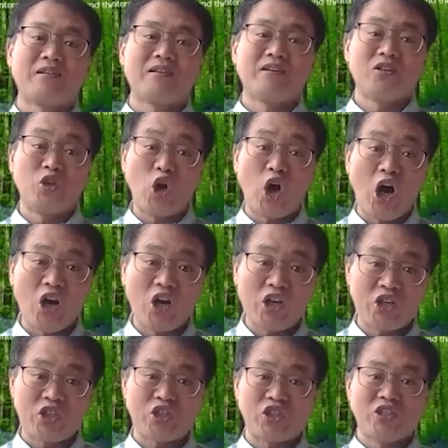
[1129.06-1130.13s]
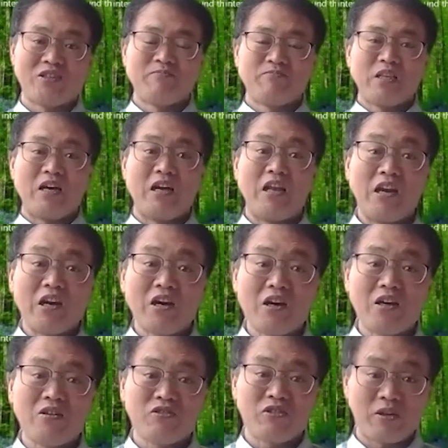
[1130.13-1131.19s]
knowledge and
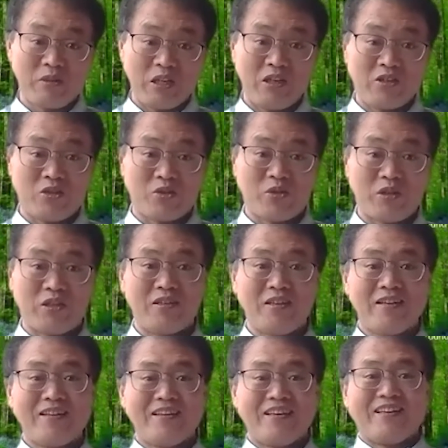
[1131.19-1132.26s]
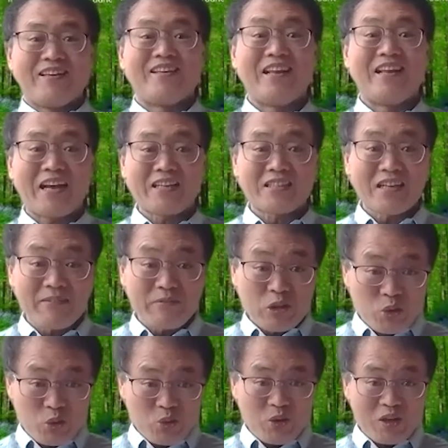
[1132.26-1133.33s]
learn from history. And next time you
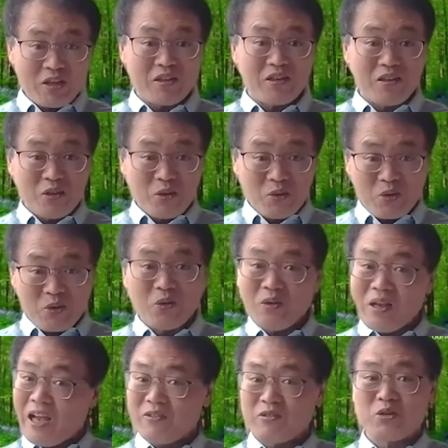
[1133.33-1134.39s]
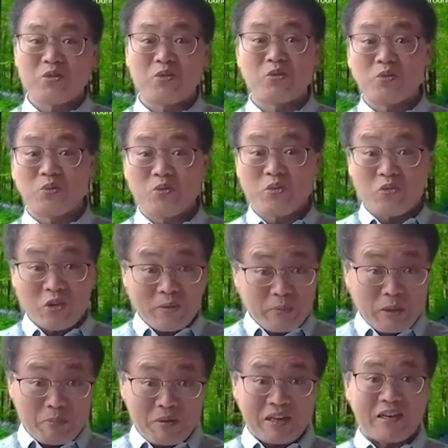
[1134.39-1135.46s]
do it, you don't have to do from the
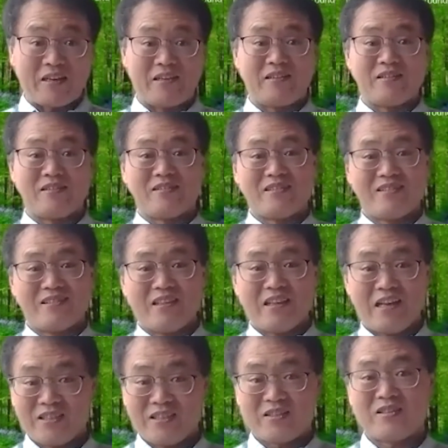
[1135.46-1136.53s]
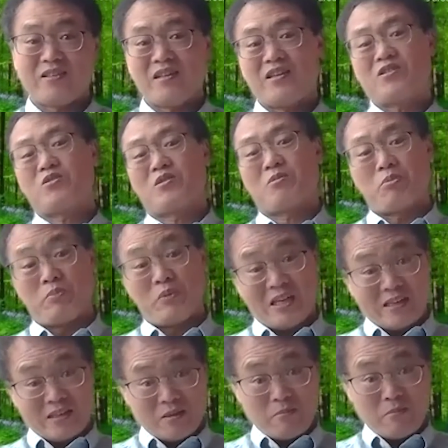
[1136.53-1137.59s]
beginning. That's
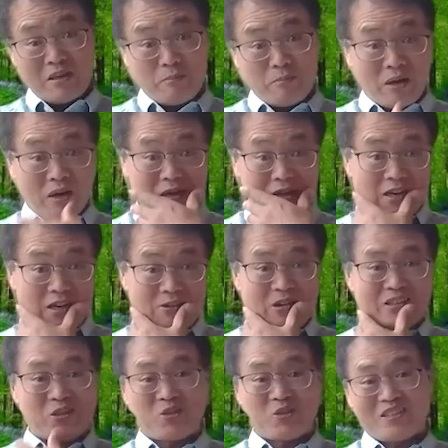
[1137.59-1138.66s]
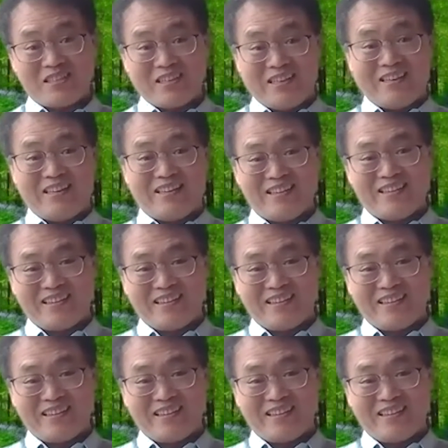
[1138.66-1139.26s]
the main part I want to say.